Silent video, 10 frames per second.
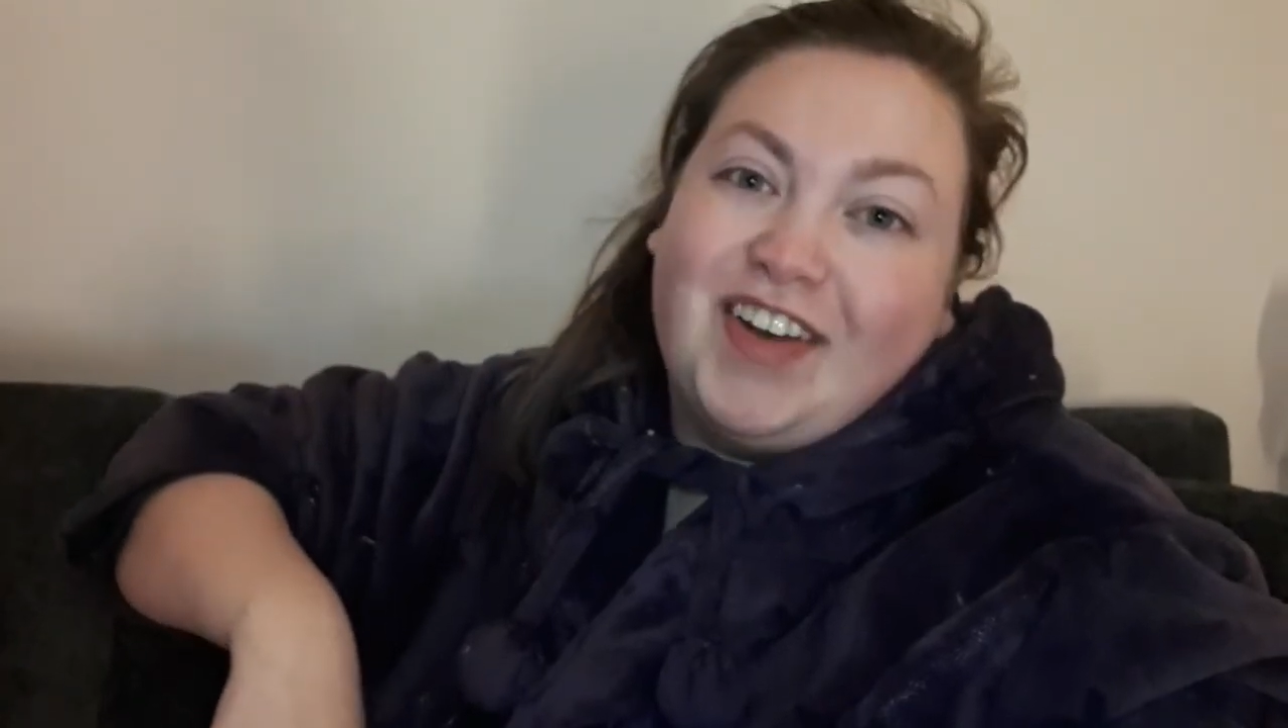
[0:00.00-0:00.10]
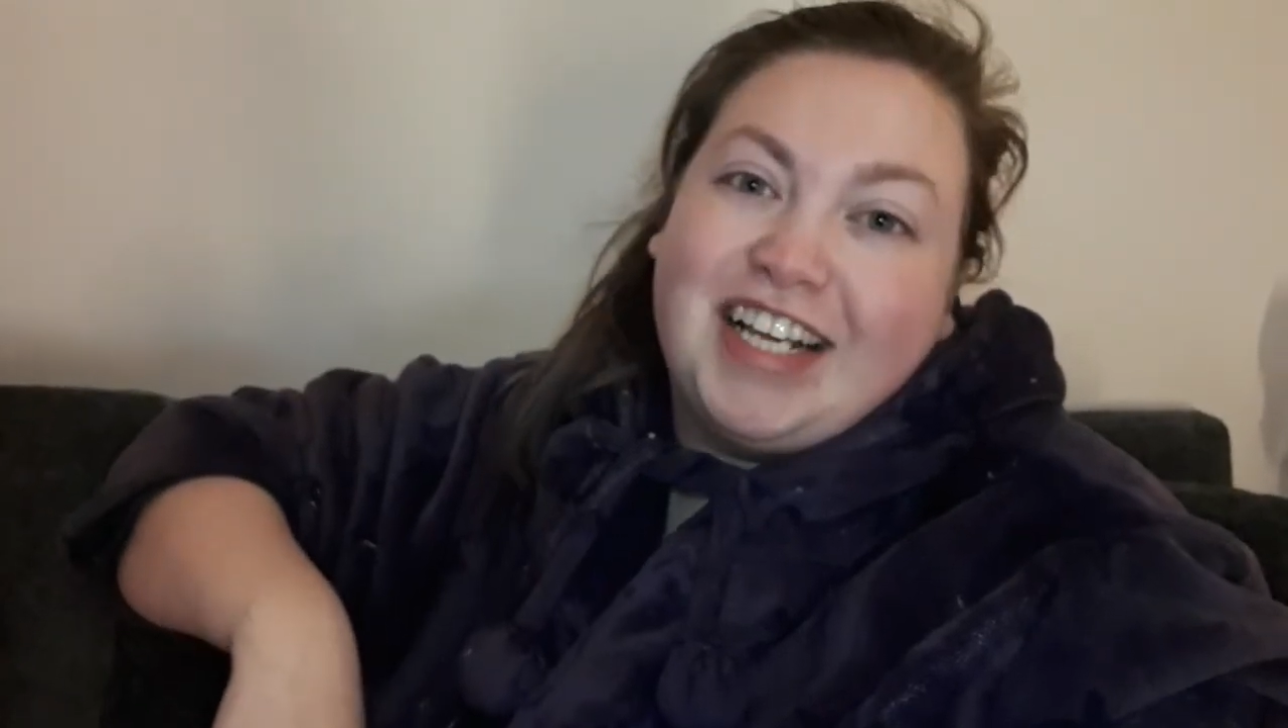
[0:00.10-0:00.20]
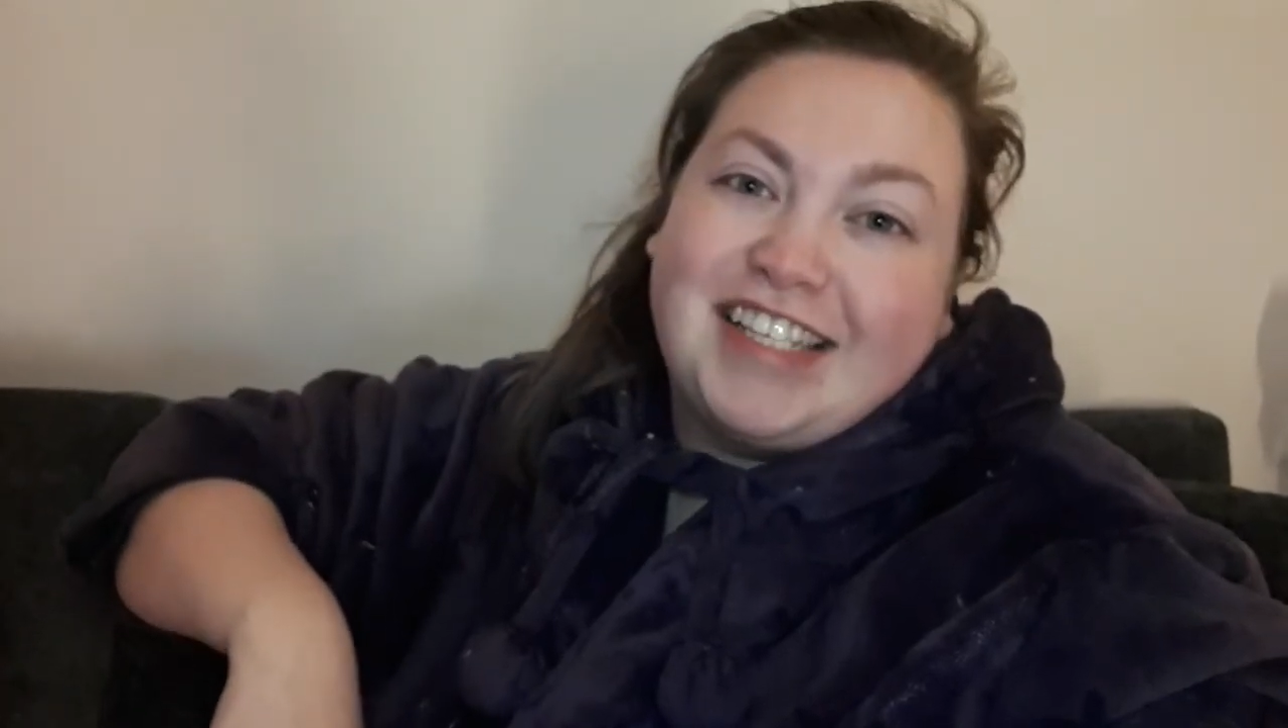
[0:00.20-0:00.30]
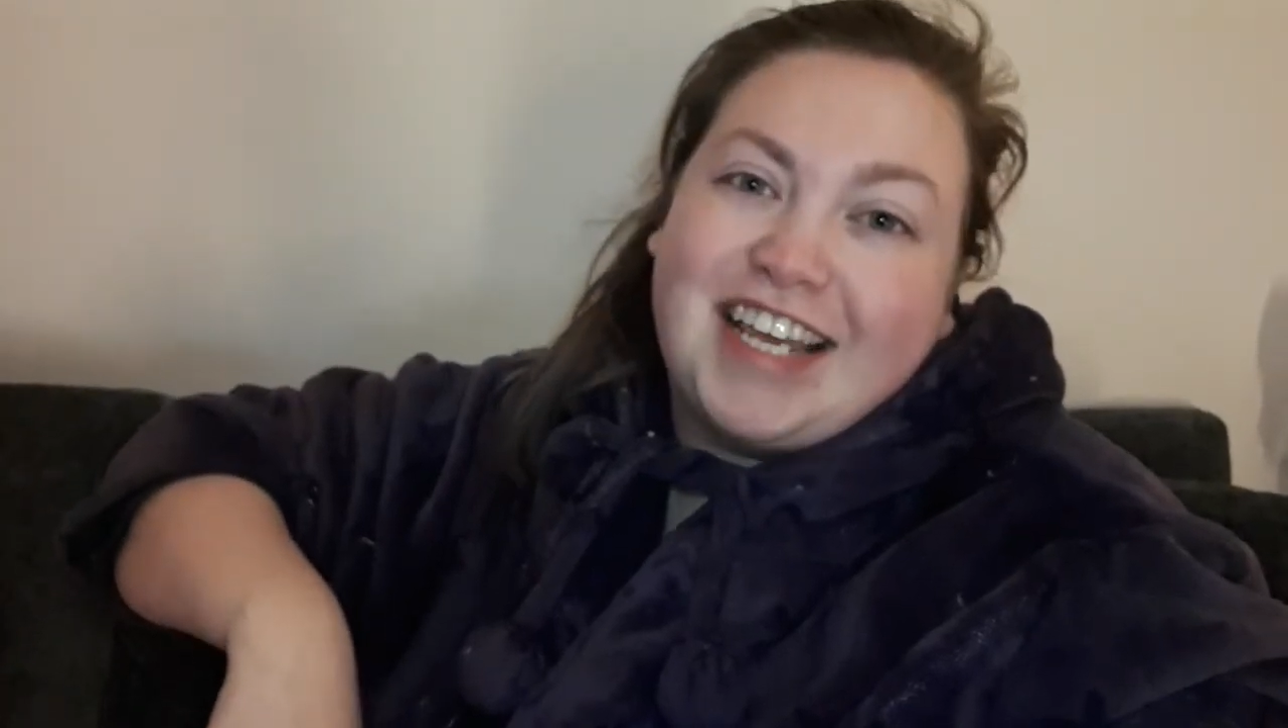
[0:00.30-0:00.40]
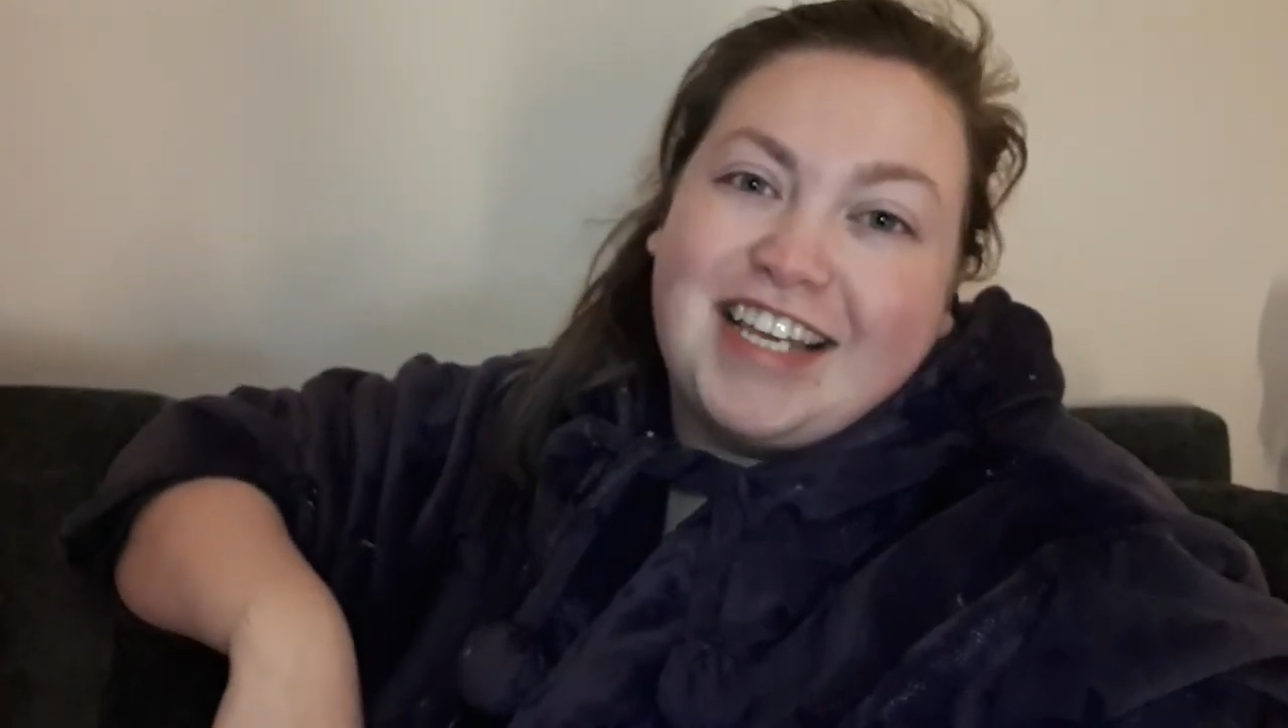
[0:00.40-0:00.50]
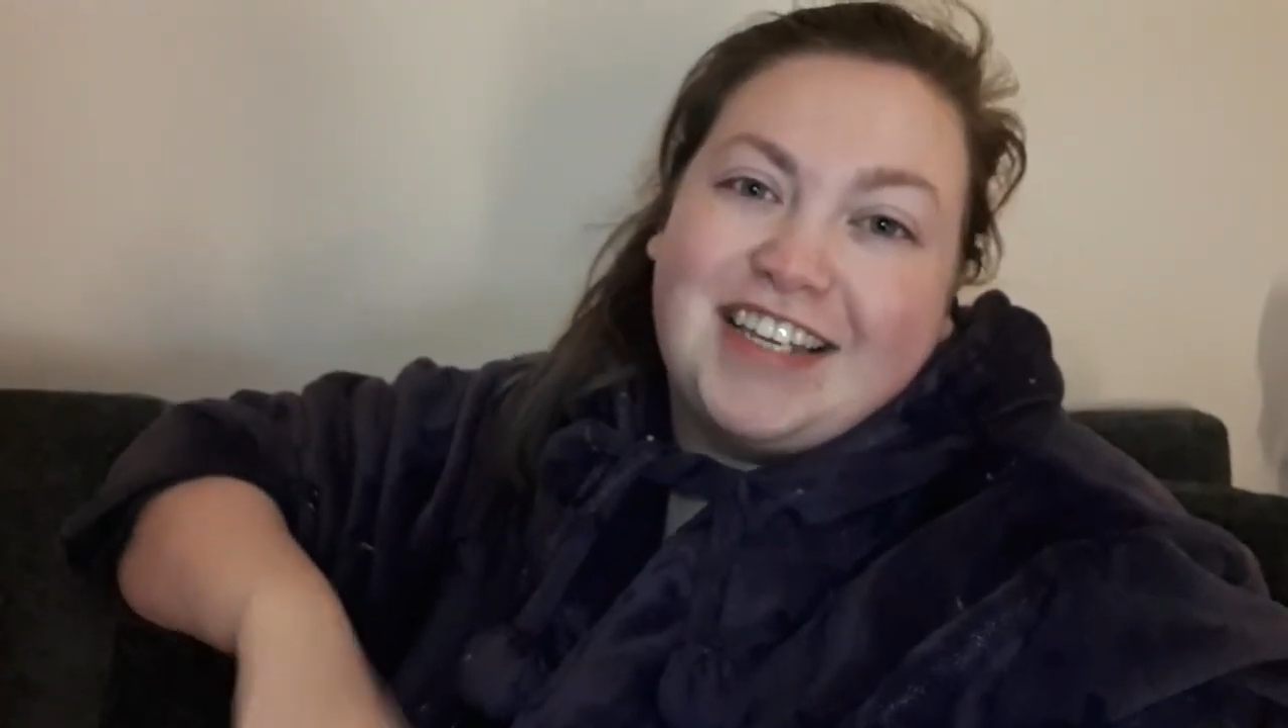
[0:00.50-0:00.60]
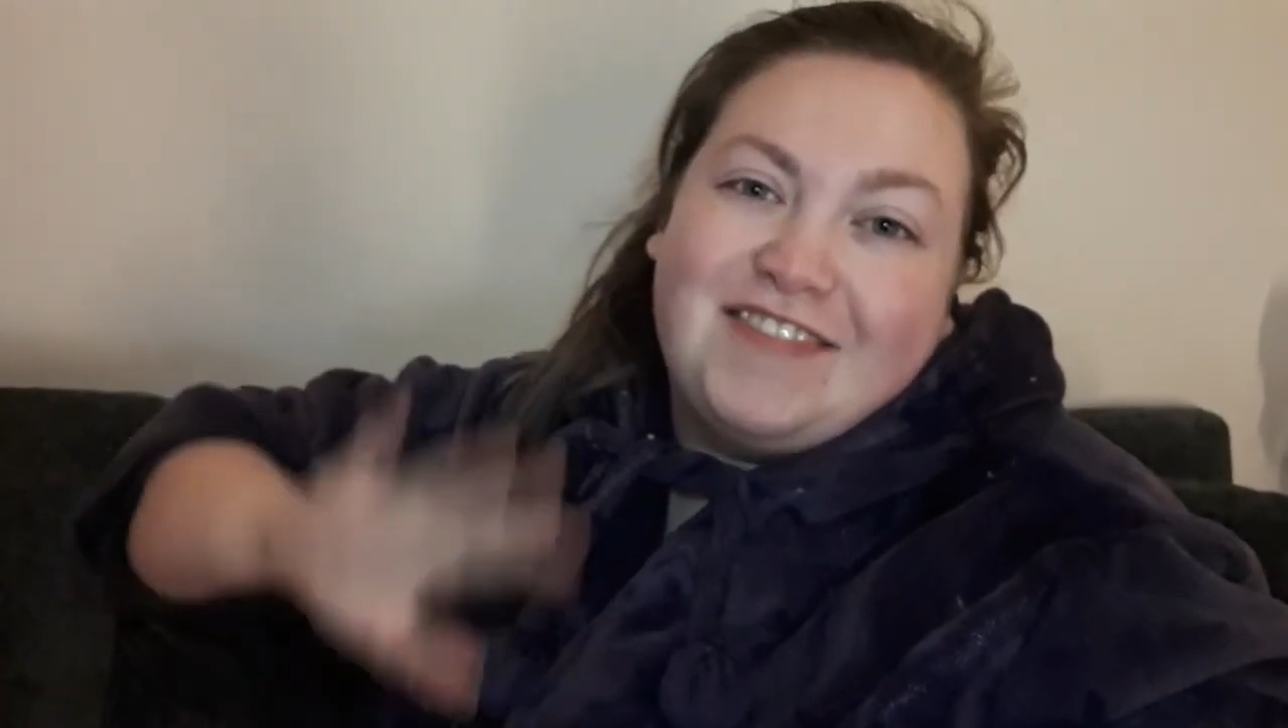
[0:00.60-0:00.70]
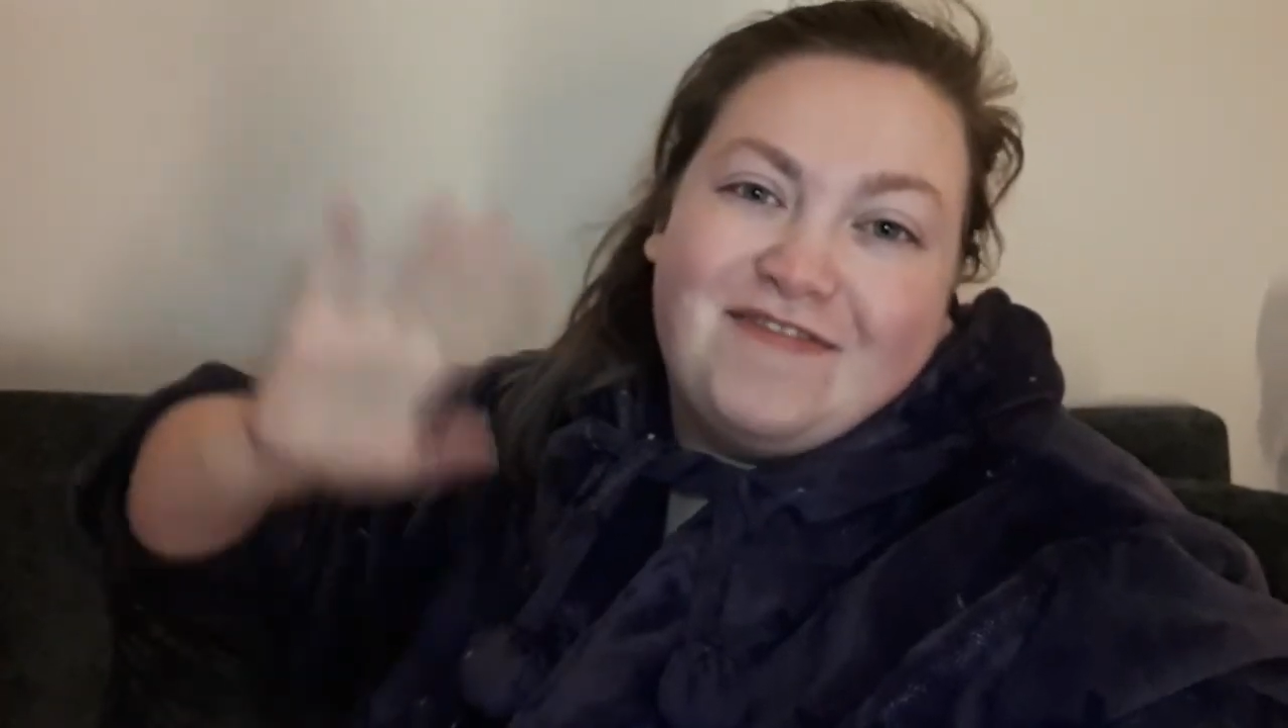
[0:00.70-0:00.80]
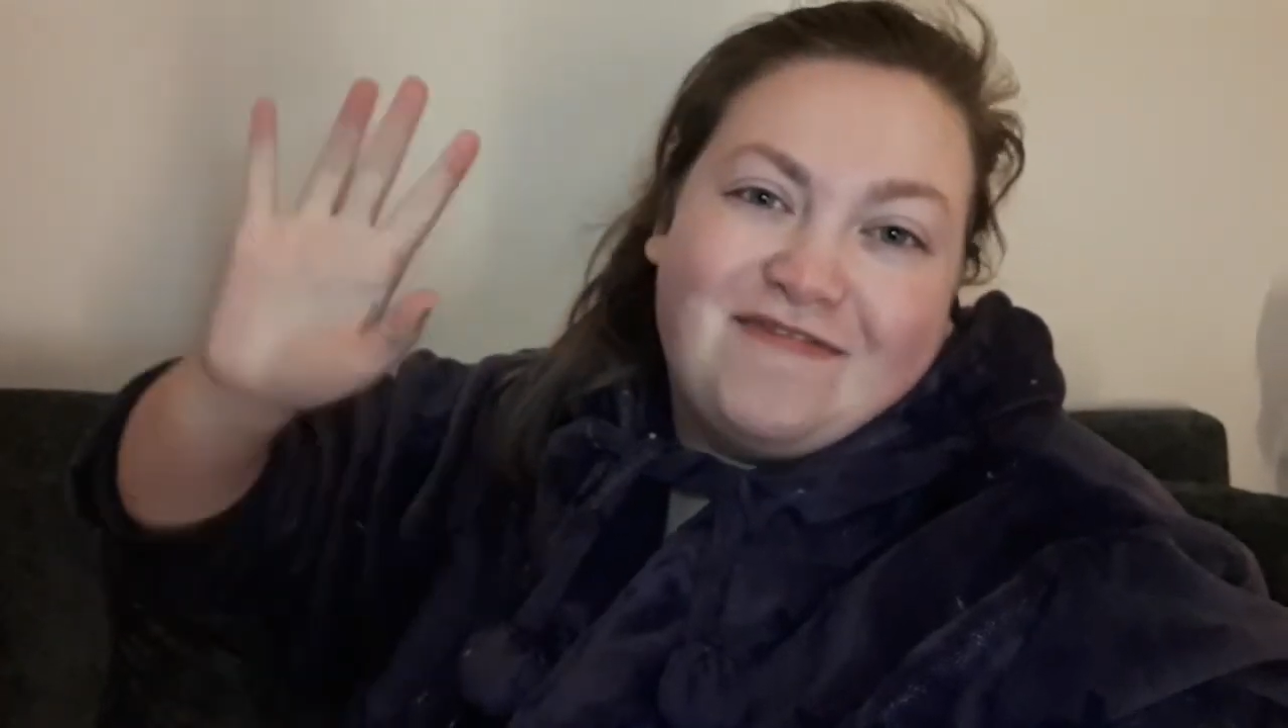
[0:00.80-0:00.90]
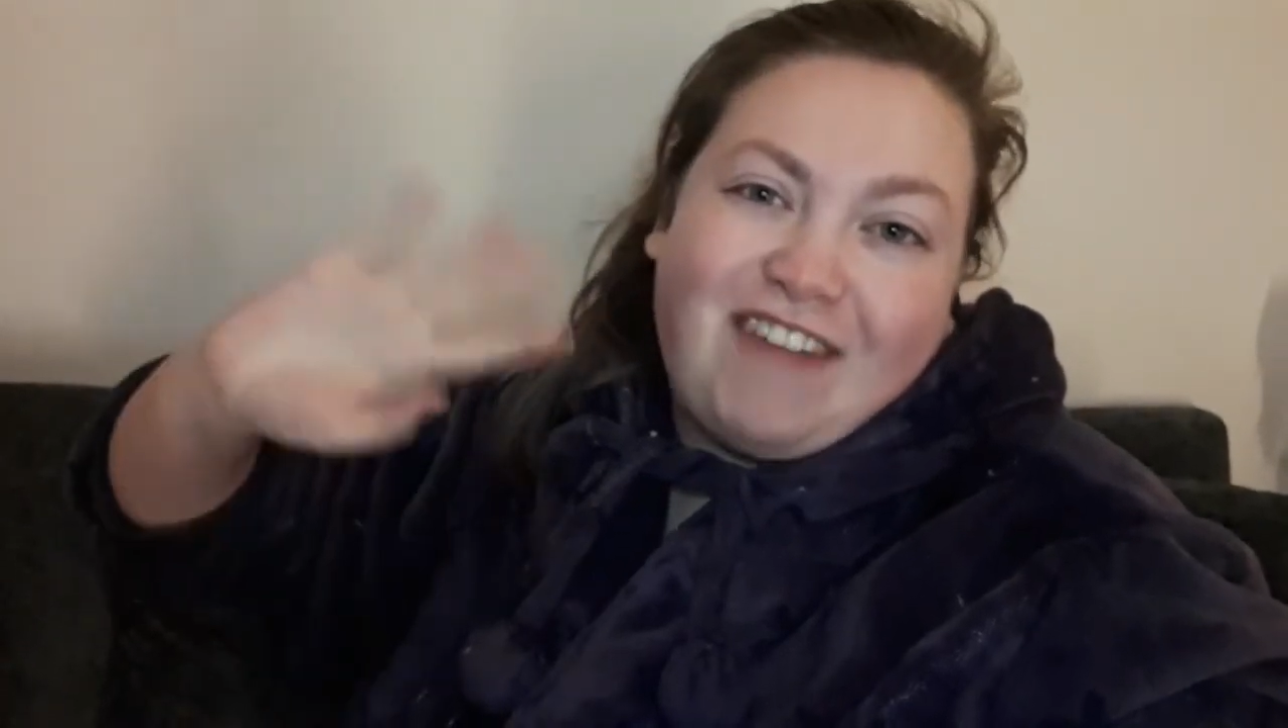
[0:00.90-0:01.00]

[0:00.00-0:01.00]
next time.